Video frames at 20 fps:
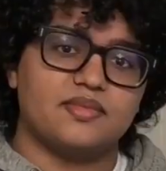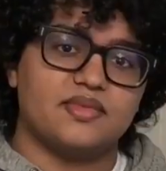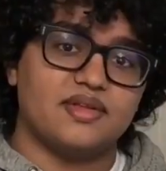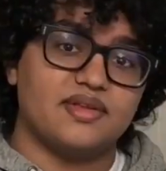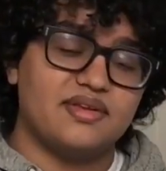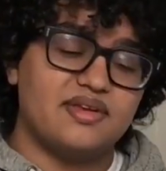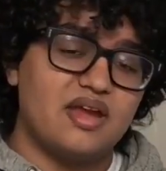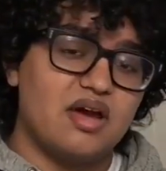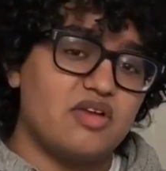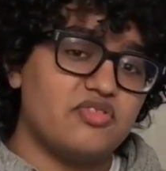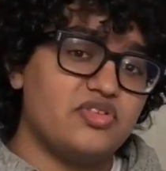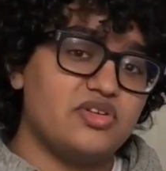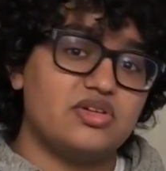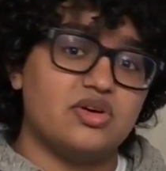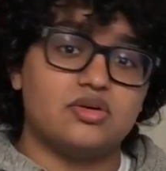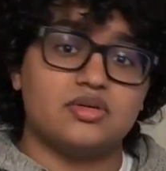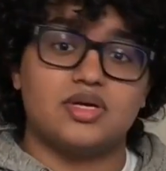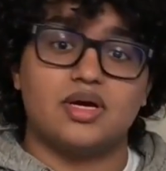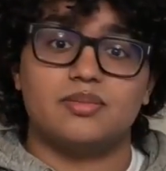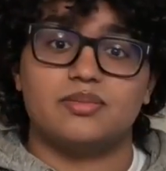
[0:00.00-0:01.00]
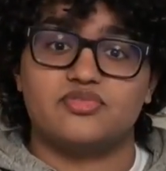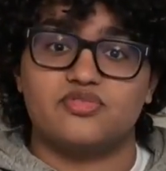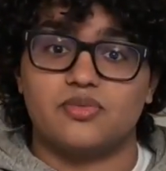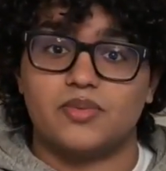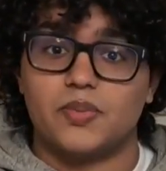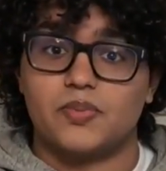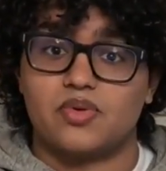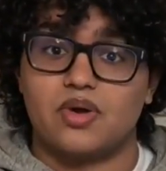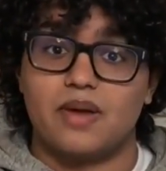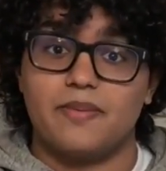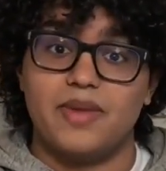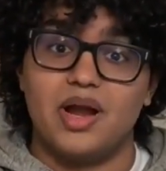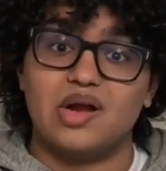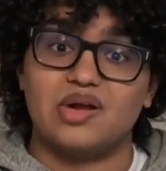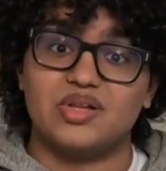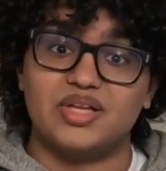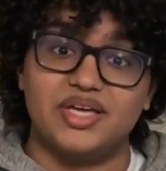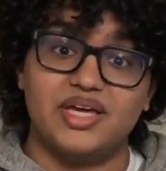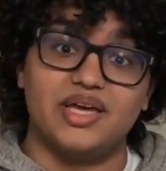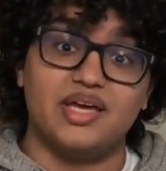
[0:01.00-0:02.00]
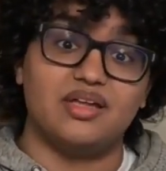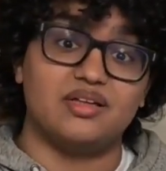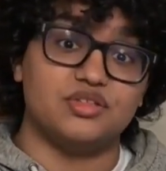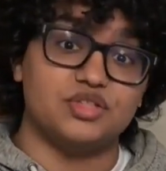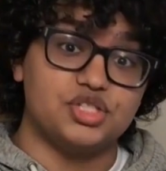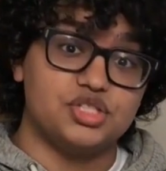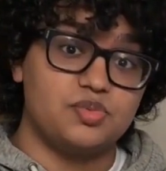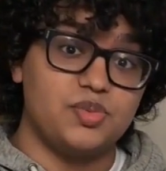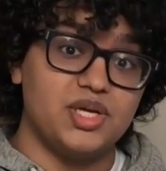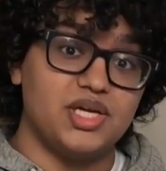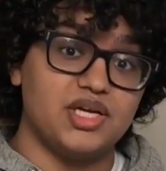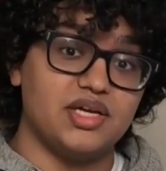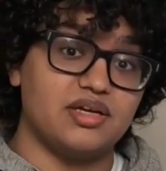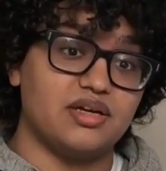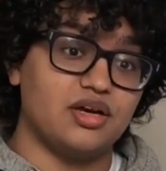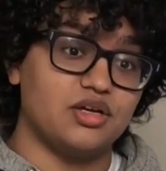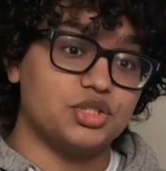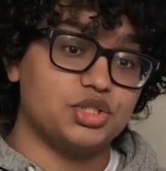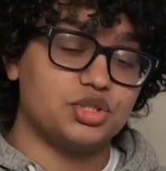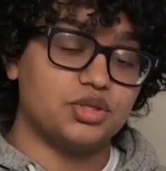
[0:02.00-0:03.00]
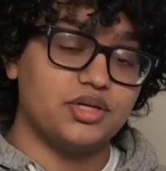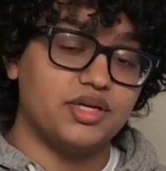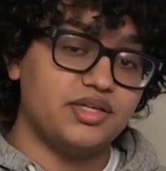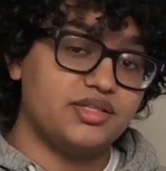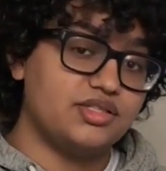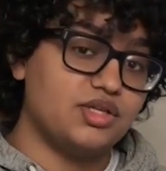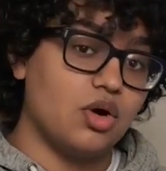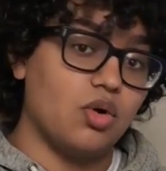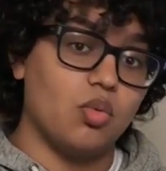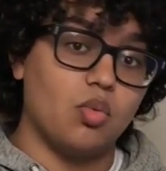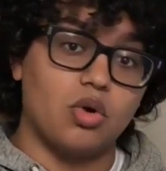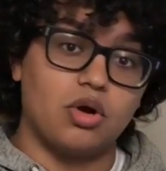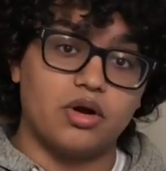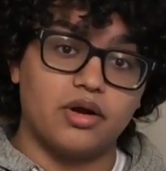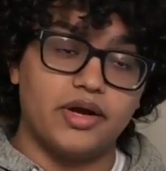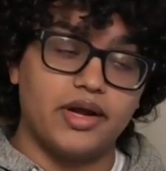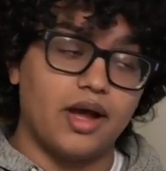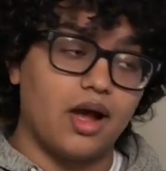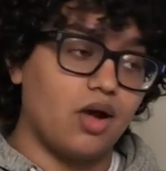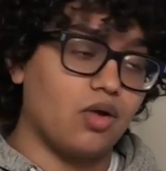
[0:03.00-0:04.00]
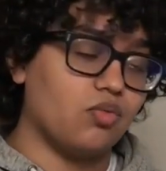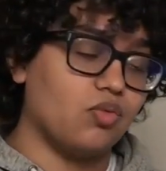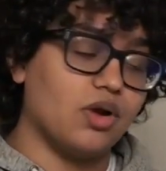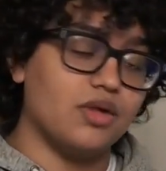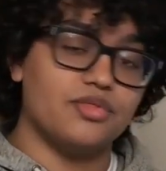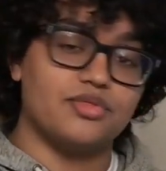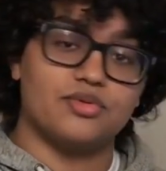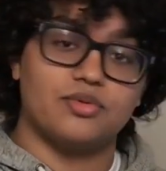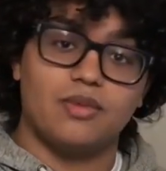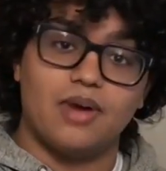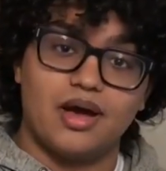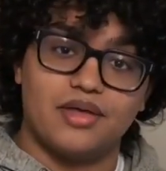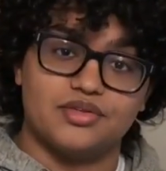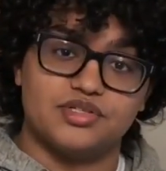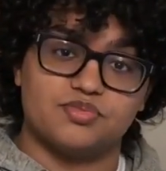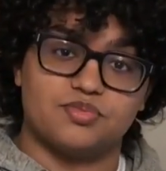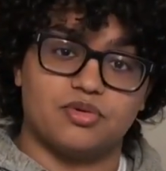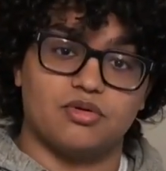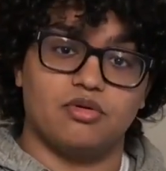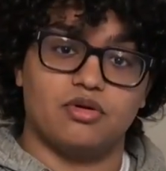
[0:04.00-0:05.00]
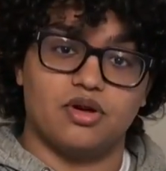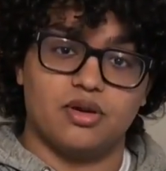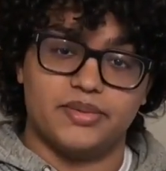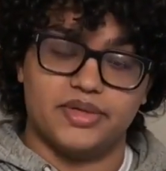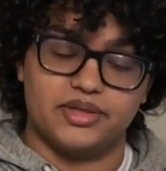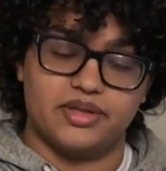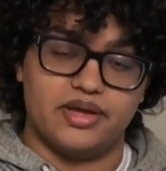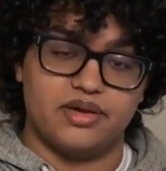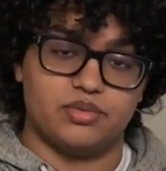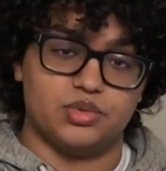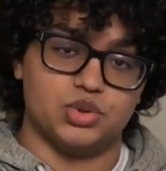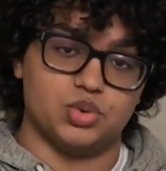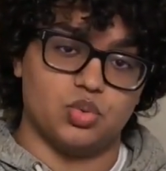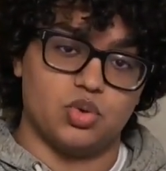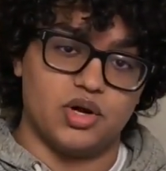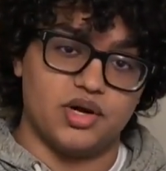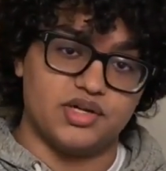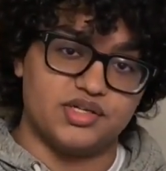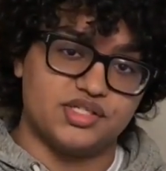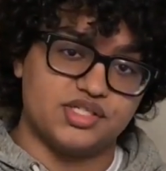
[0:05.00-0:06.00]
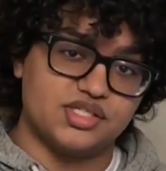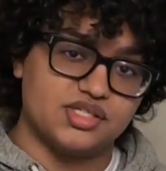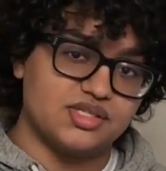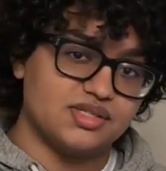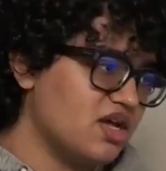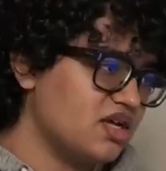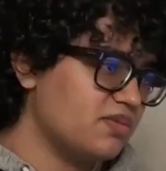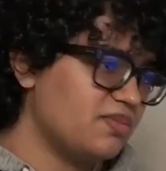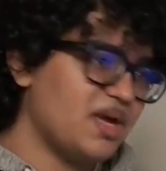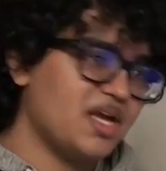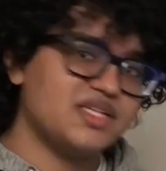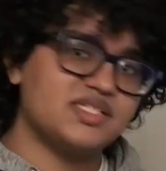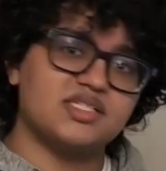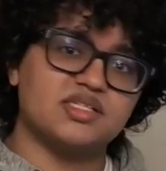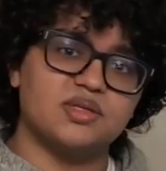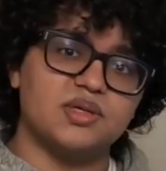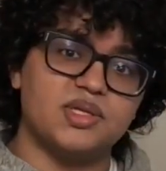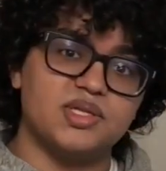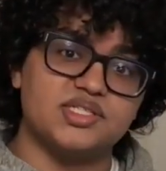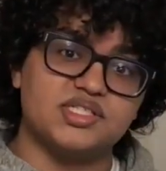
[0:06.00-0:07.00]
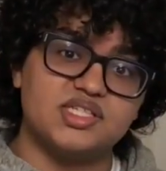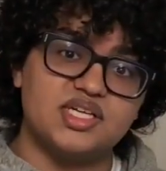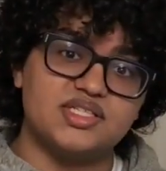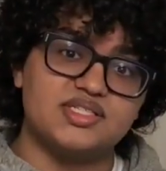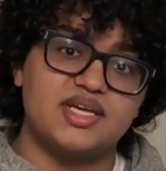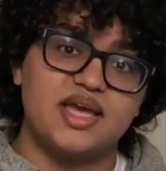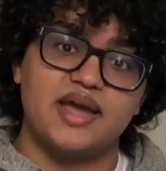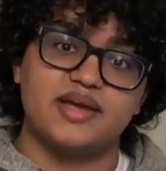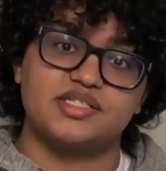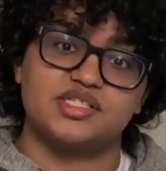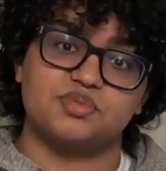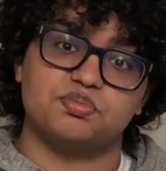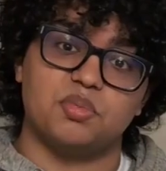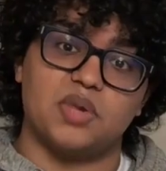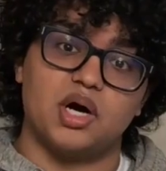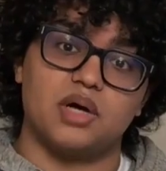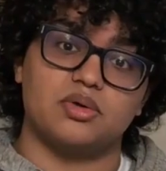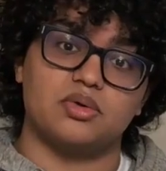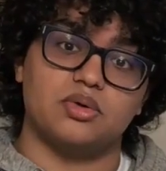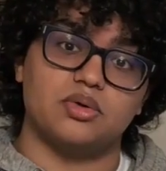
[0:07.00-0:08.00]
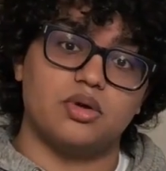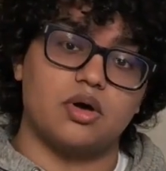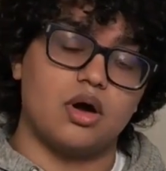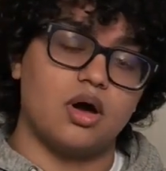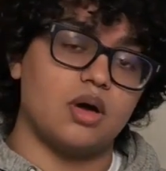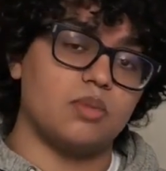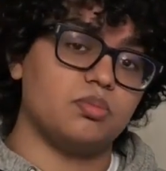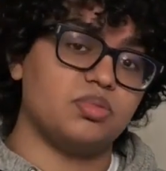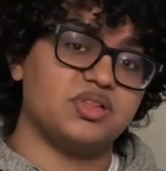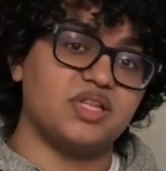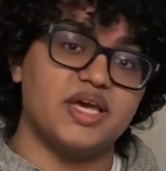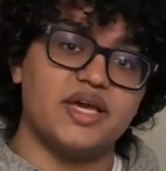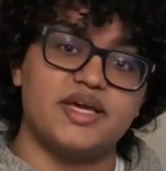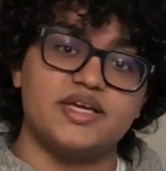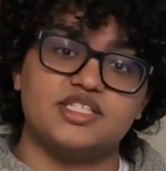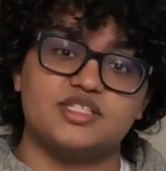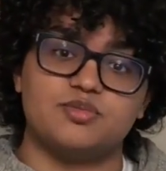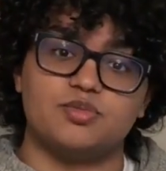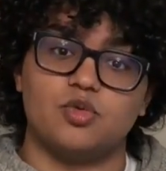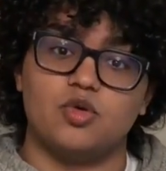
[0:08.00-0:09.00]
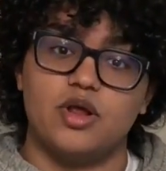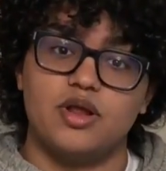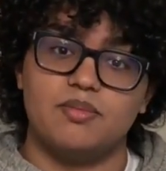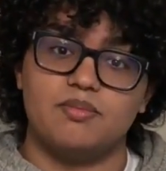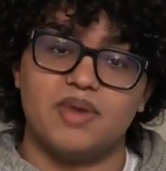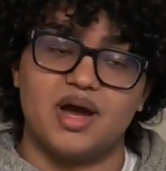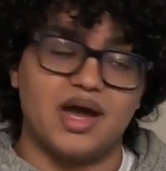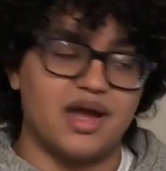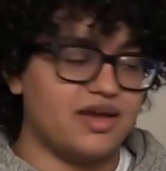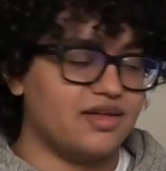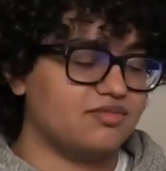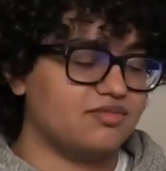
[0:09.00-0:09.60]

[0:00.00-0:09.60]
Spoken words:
Now if you don't come from a primarily English-speaking country, don't worry, I'll run through how this programming language works. Basically, the syntax is modeled on plays written by